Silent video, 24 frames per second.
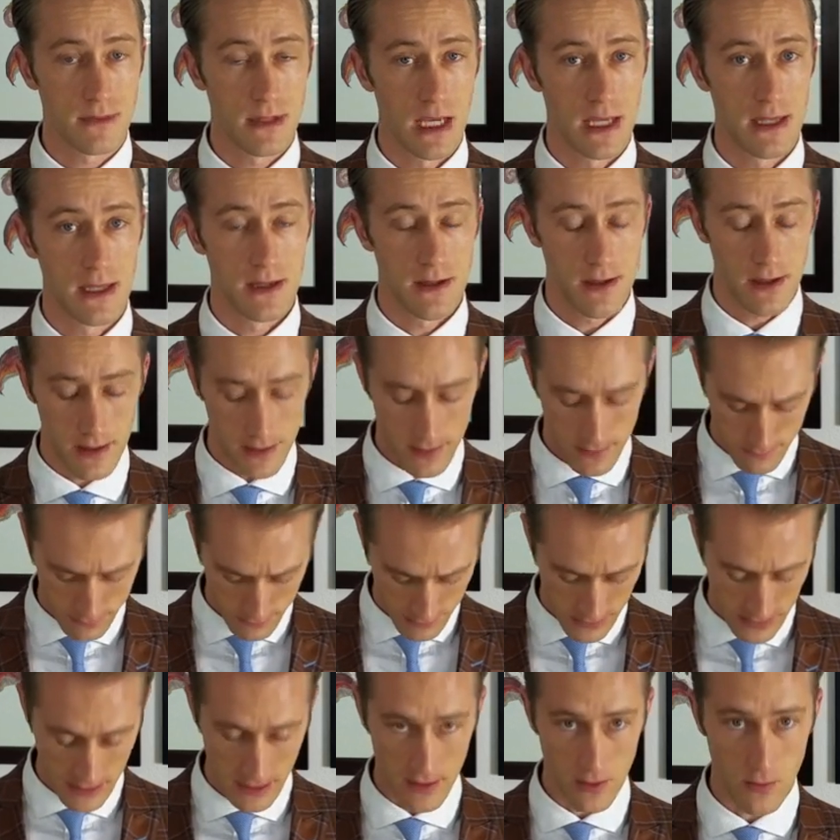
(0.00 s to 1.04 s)
And then,
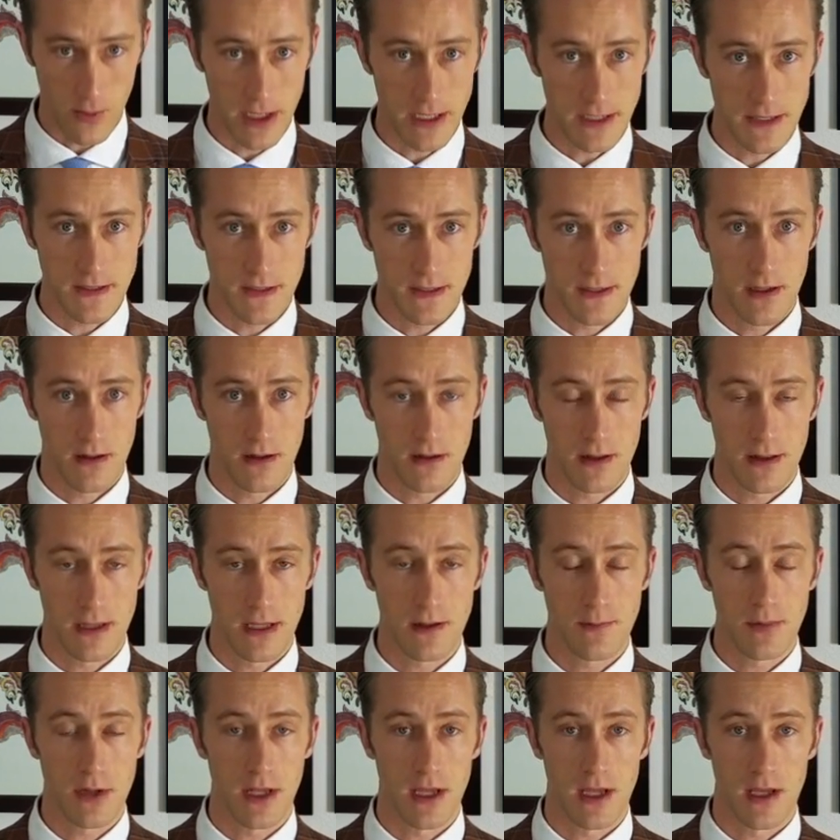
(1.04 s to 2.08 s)
you can't quite see it, I don't
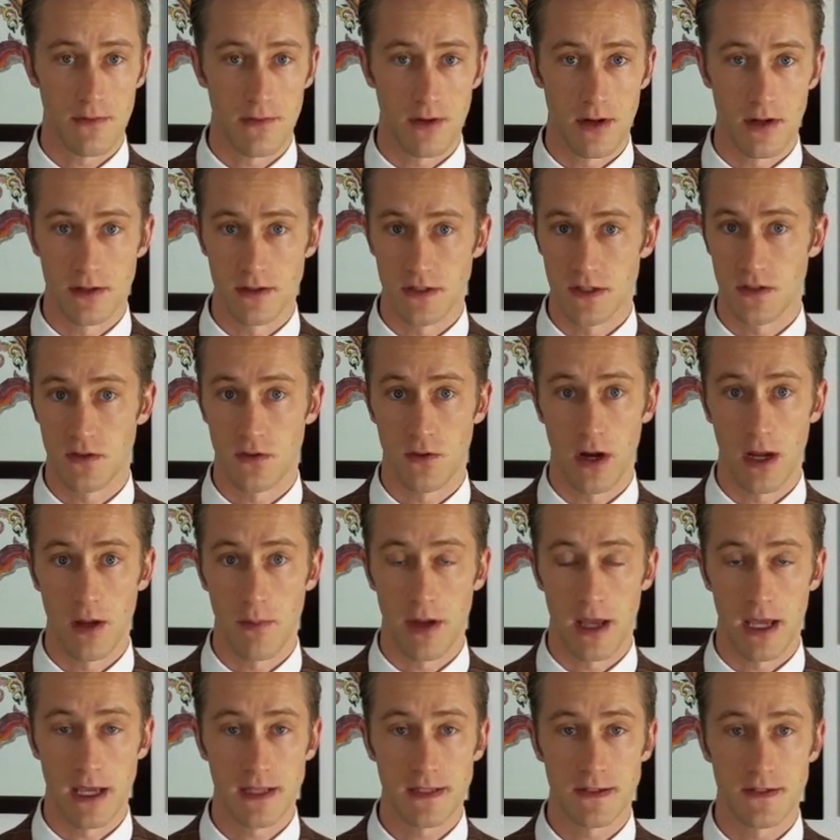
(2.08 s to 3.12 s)
think, but I have just gray
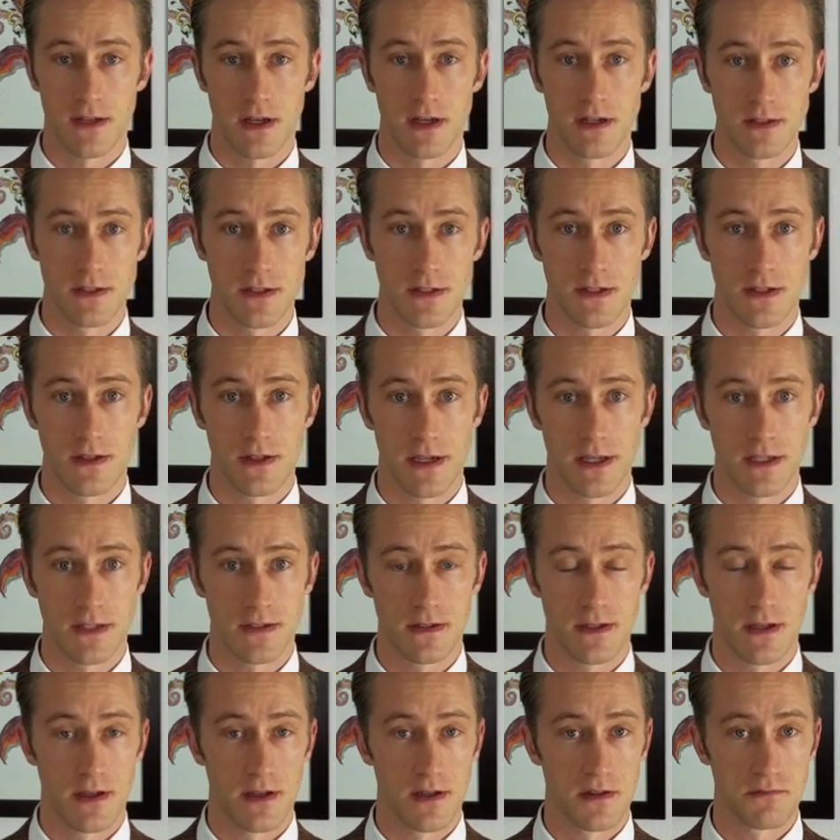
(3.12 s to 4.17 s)
pants on, just nice,
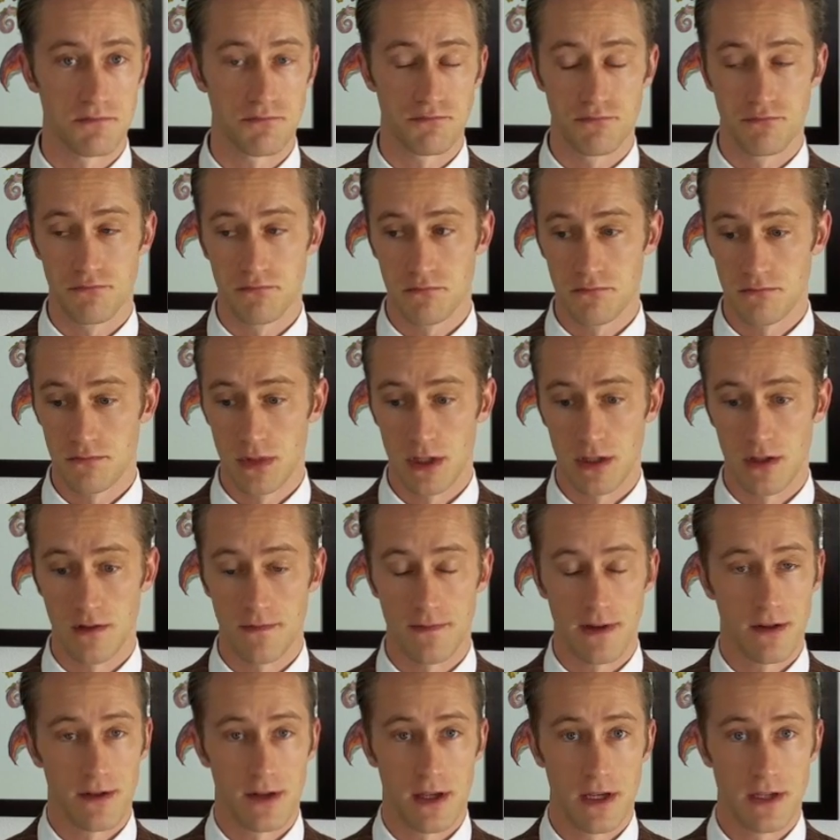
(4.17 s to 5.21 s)
you know,
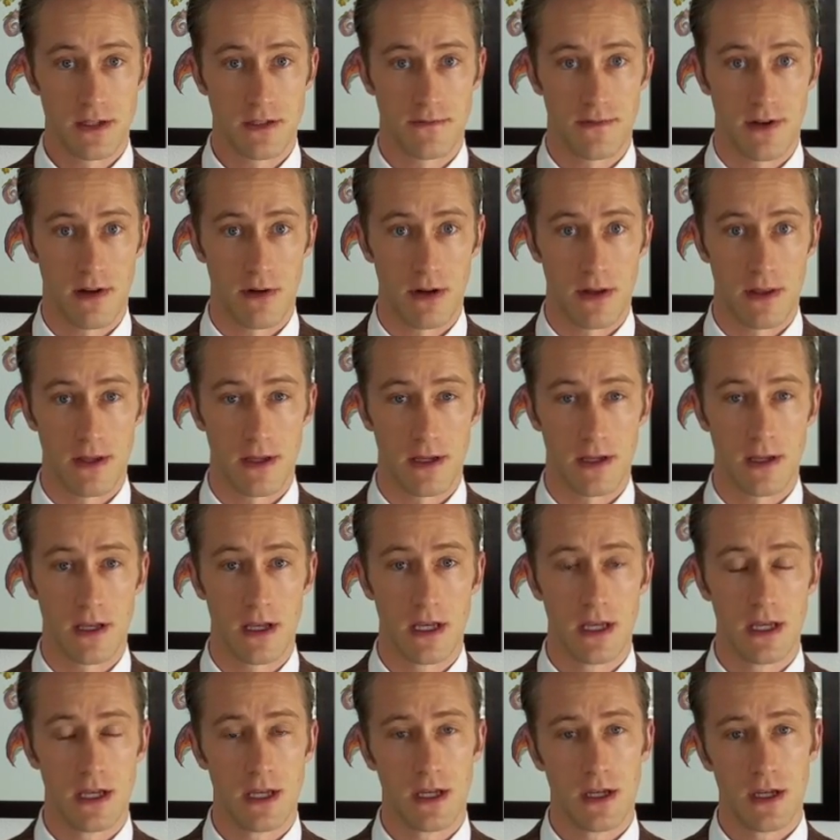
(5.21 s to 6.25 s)
foundation to everything.
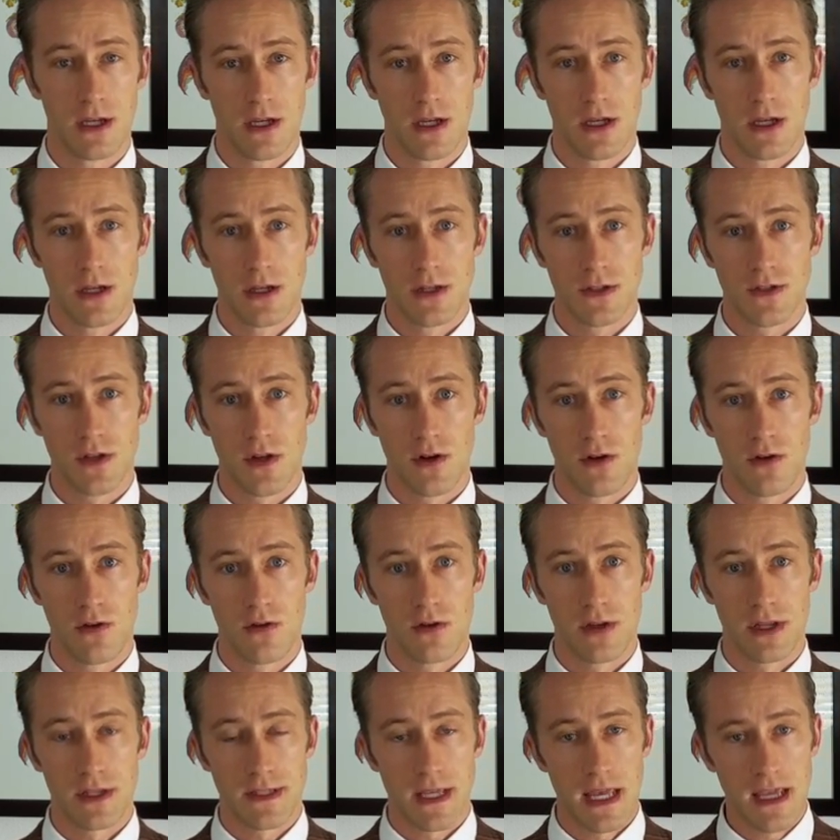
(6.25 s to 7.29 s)

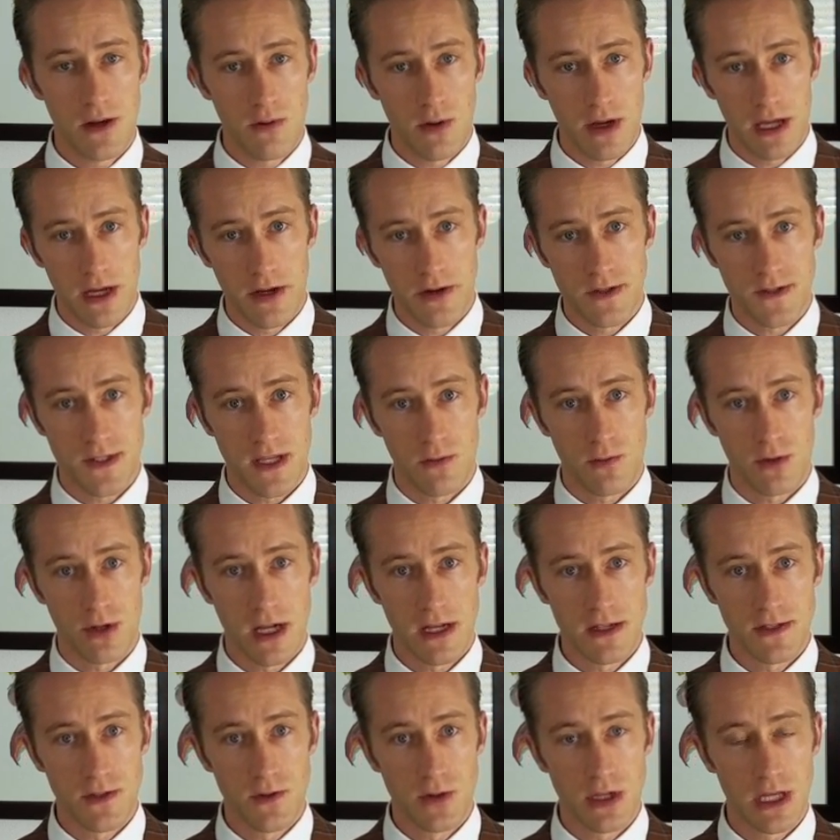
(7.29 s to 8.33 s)
So the takeaway here is that we're
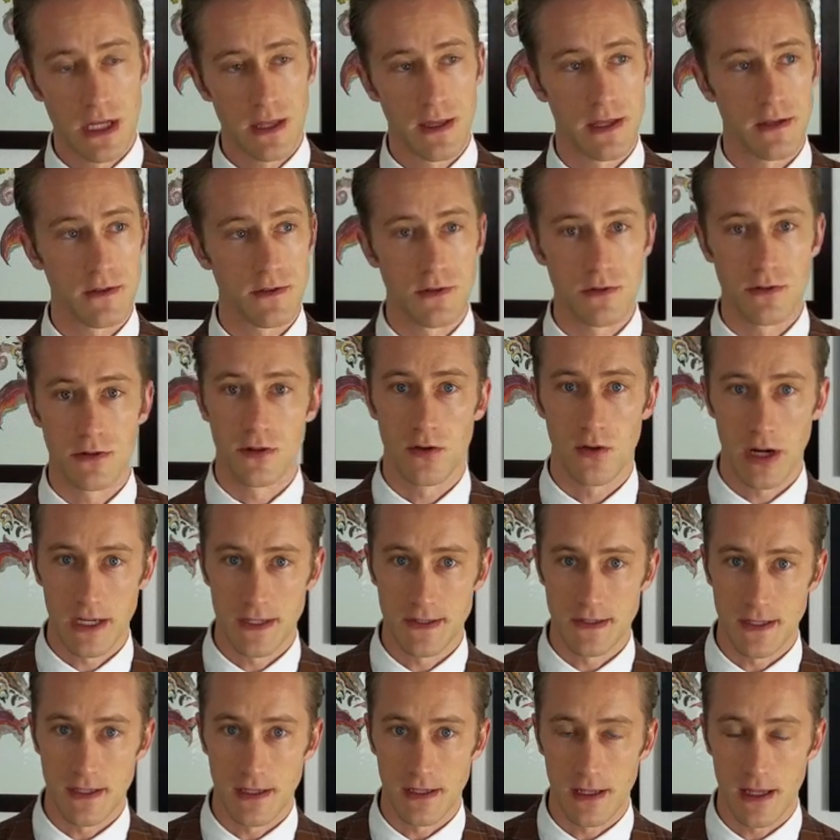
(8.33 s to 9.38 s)
not doing anything too
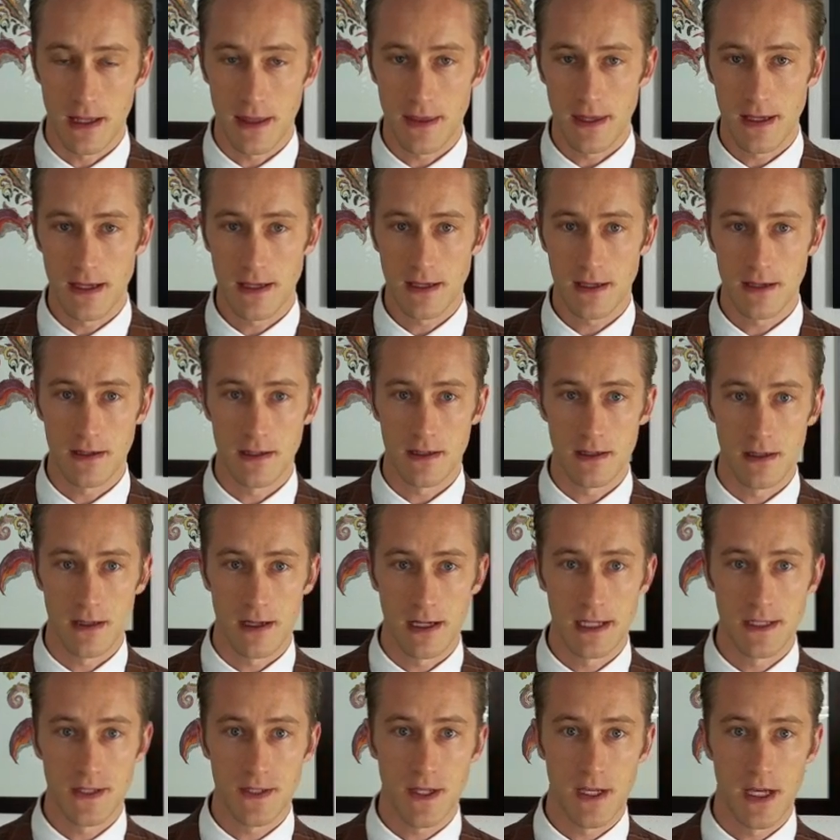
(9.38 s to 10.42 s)
crazy, and I think a
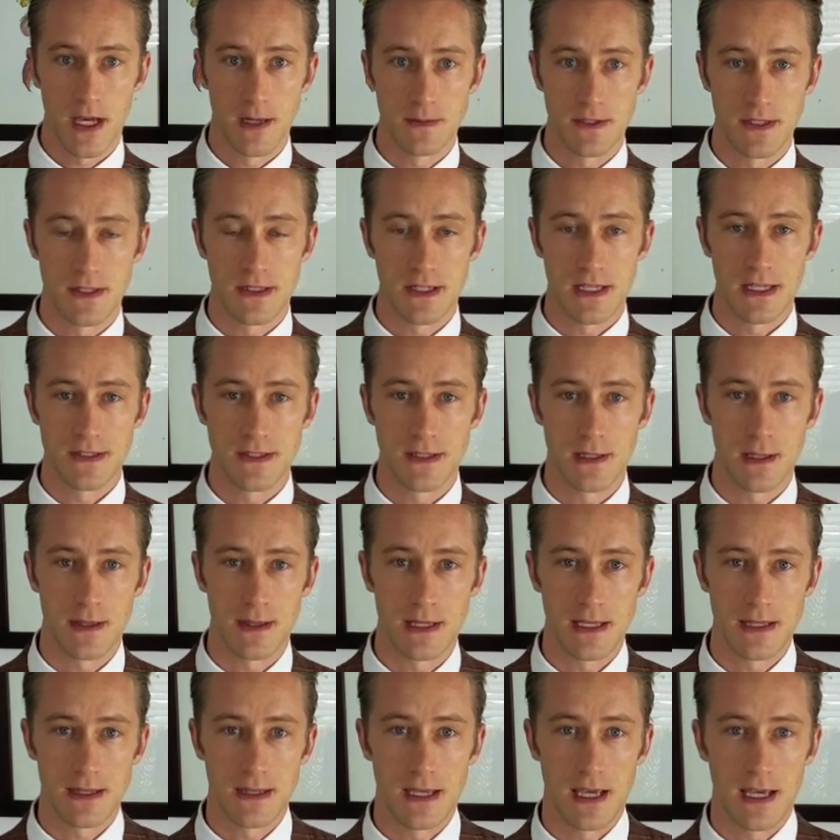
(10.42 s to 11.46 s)
lot of times it's easy to
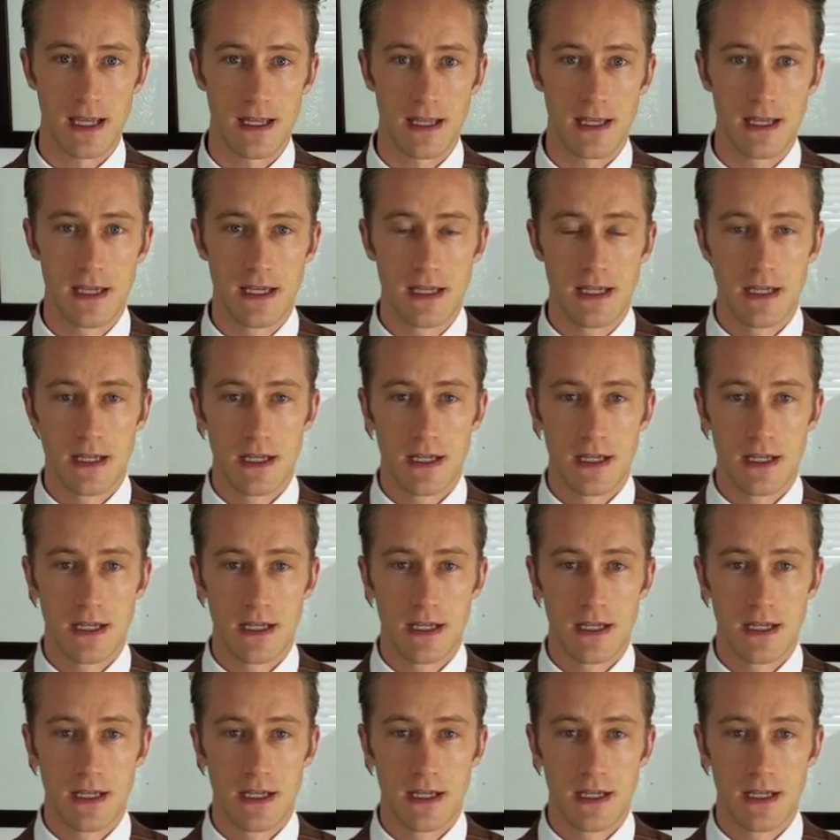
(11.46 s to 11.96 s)
think that